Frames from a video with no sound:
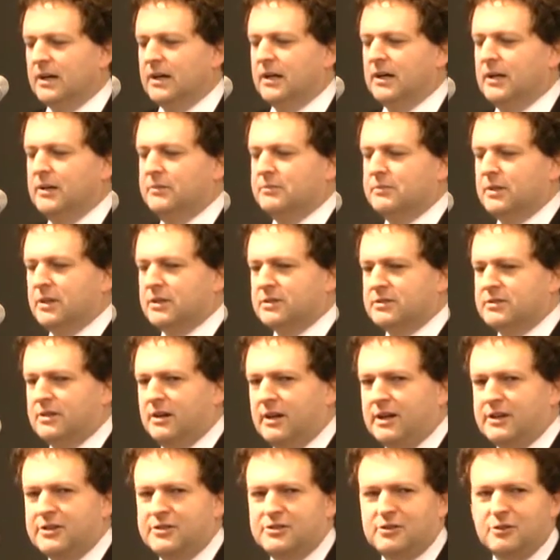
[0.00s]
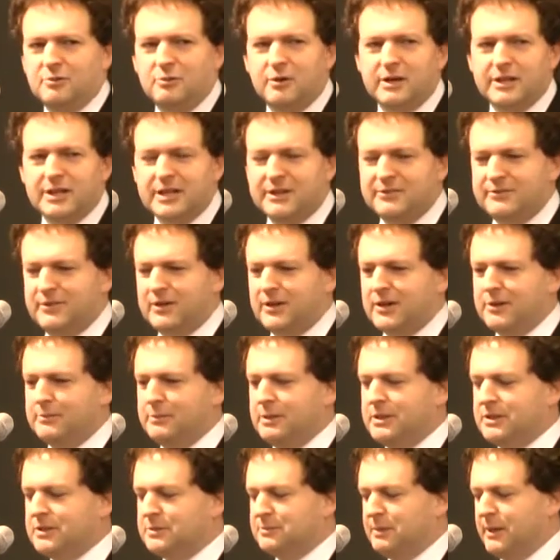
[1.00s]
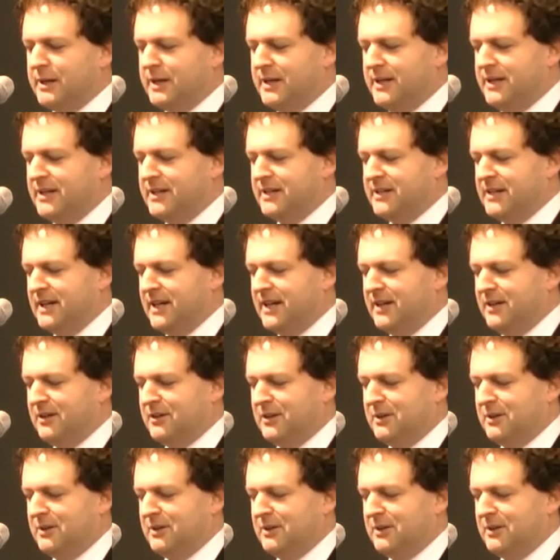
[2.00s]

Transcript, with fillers: I'm not entirely sure why they invited me to speak here today.